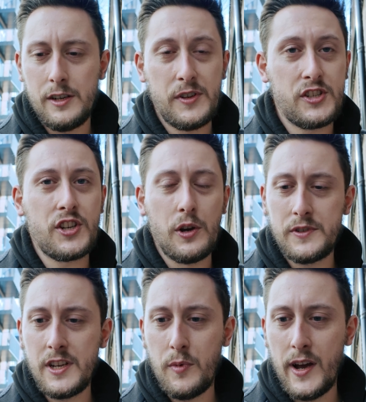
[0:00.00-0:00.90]
going to be
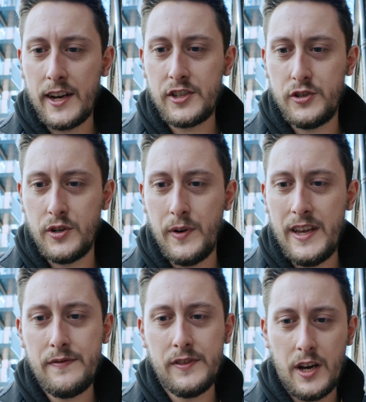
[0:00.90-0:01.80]
soaked up by Excadrill,
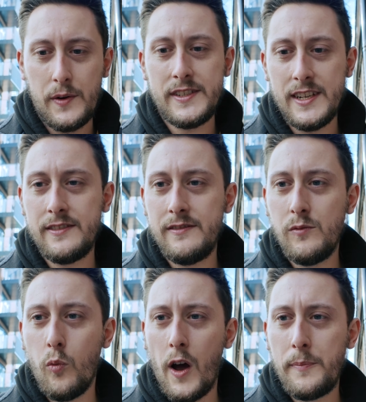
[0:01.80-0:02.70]
even though it did
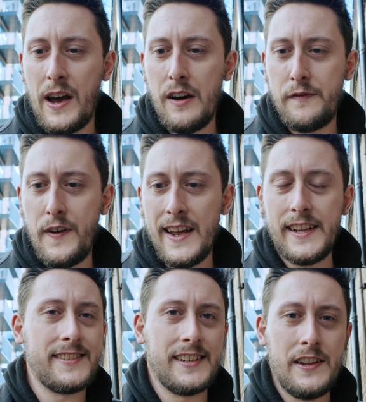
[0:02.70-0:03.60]
wipe out a
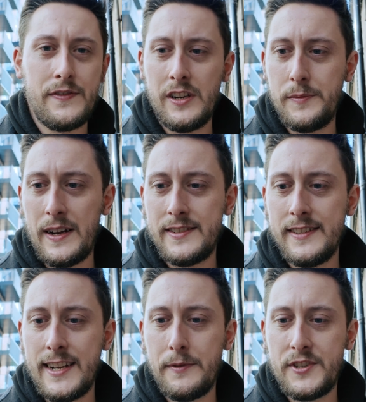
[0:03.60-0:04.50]
fairly significant amount of
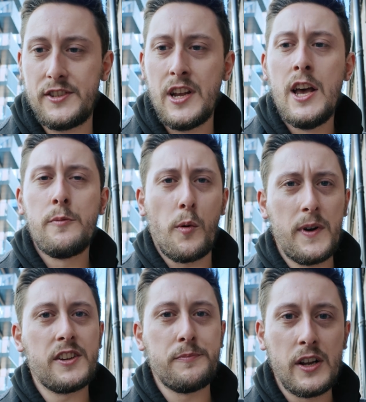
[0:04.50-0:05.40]
the damage. That's
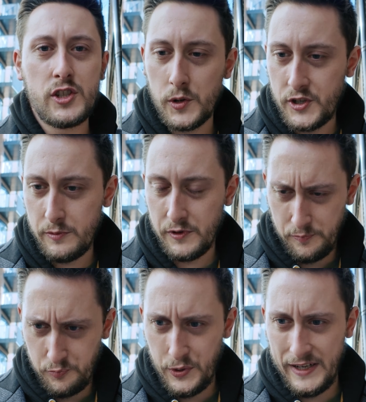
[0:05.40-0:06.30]
probably because my dodging was
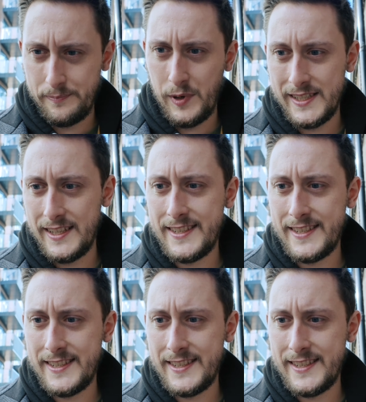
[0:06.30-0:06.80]
pretty bloody